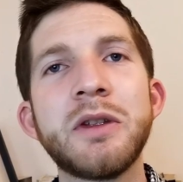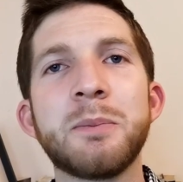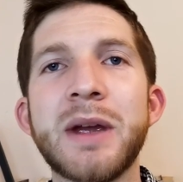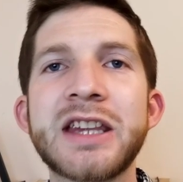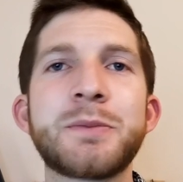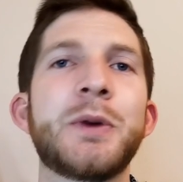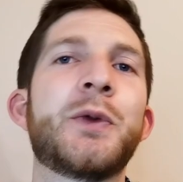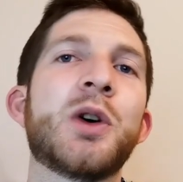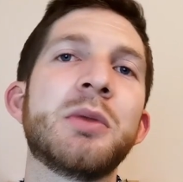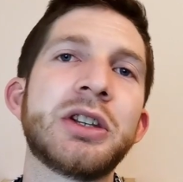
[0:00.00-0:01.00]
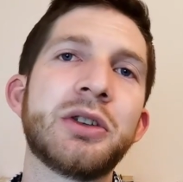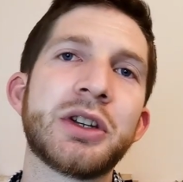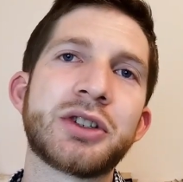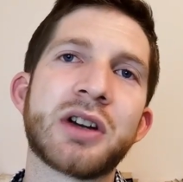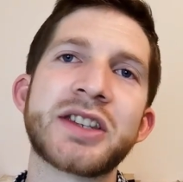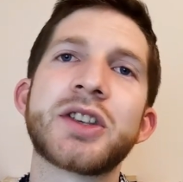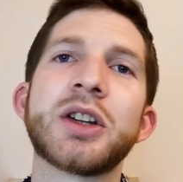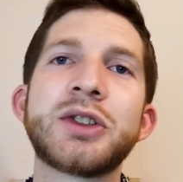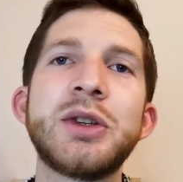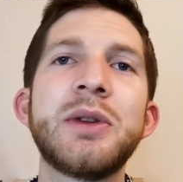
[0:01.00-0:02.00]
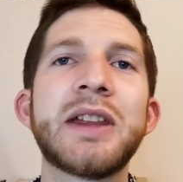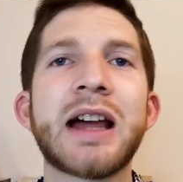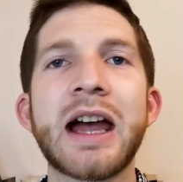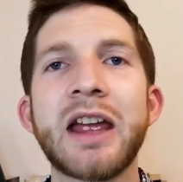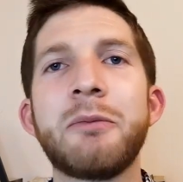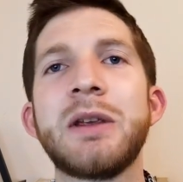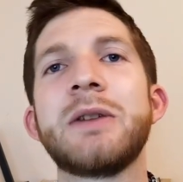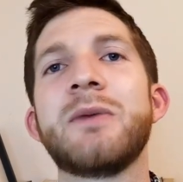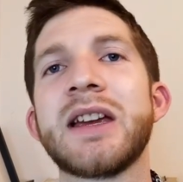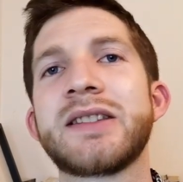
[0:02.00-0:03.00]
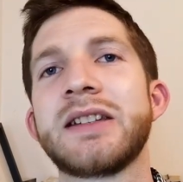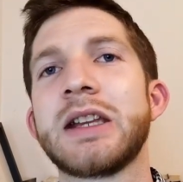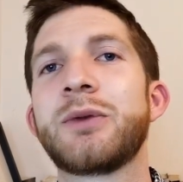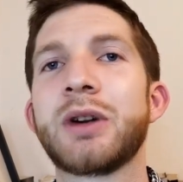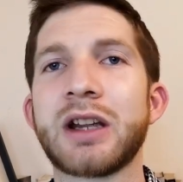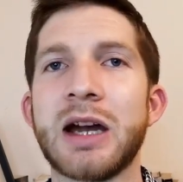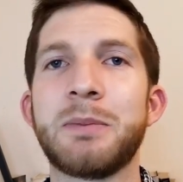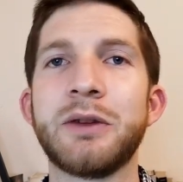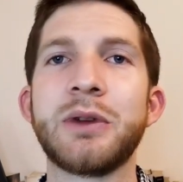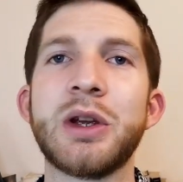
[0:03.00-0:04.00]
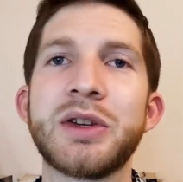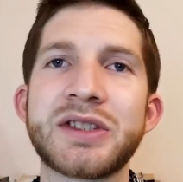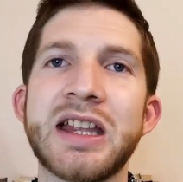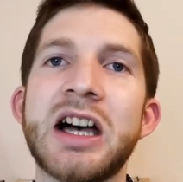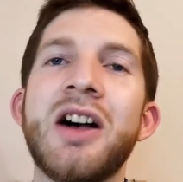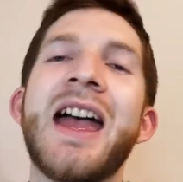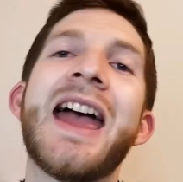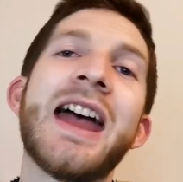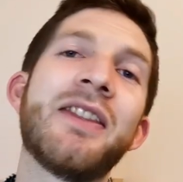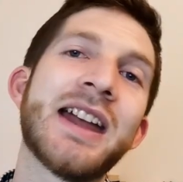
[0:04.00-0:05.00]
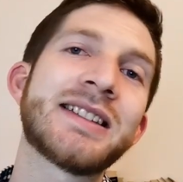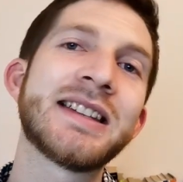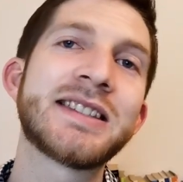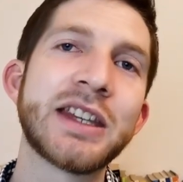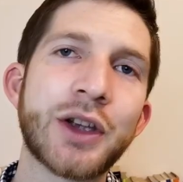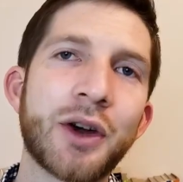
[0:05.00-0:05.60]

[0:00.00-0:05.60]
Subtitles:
of the best performing unit trusts are two that I have been invested in for a couple of years now, and that is the